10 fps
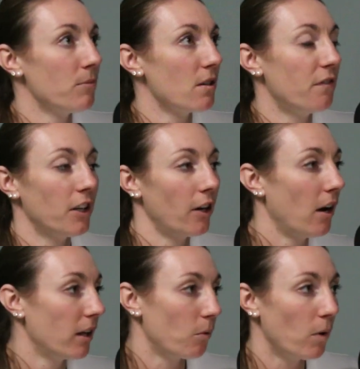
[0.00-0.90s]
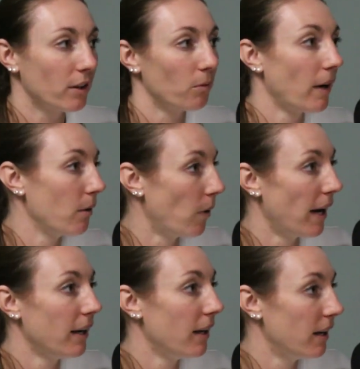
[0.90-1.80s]
to figure out like what the right
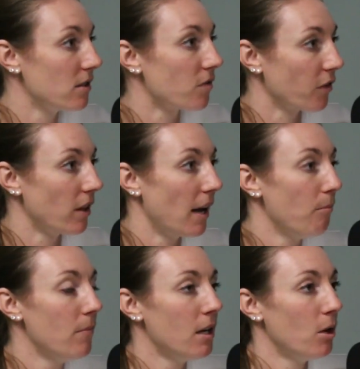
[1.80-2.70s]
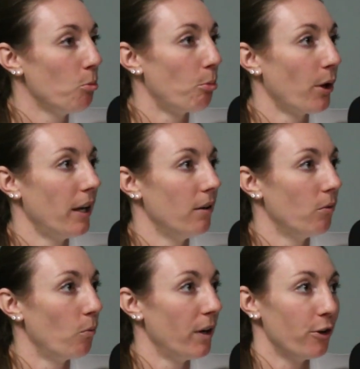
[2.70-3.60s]
way is for them. But
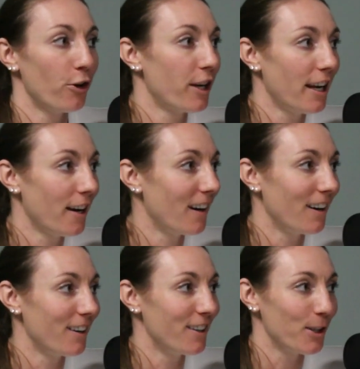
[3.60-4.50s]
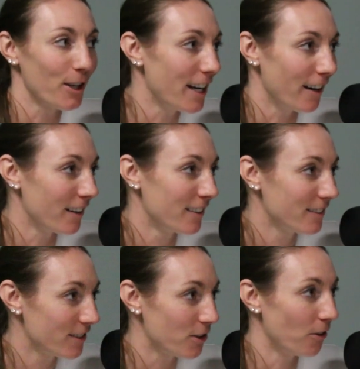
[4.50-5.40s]
when you're here, you're here.
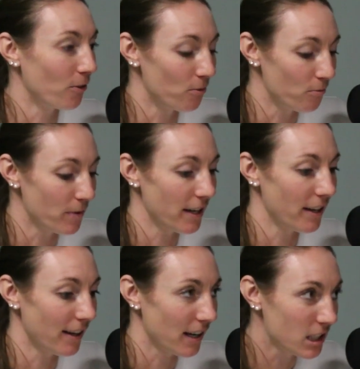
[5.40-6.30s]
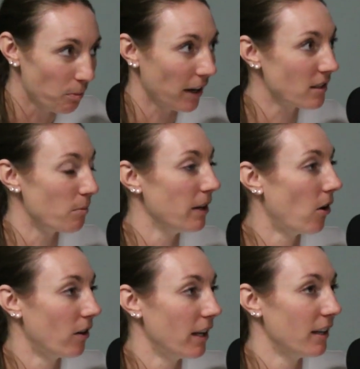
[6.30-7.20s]
So we expect to be
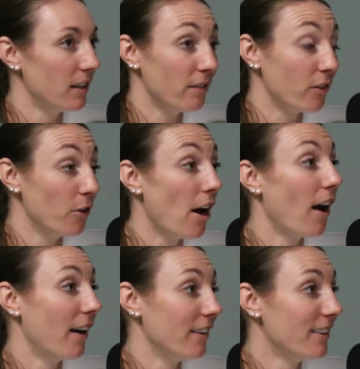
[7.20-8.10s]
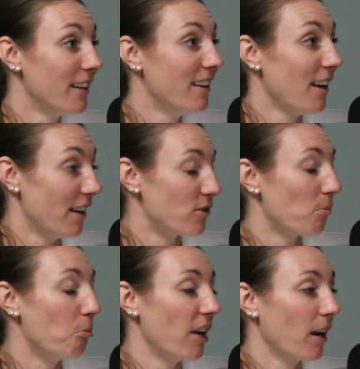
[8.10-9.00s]
all in. And if you're not, it's a
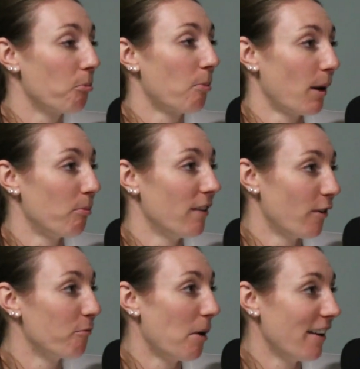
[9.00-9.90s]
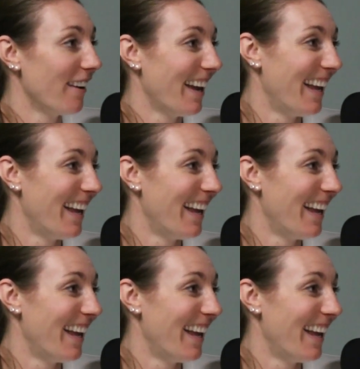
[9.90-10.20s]
big pet peeve of mine.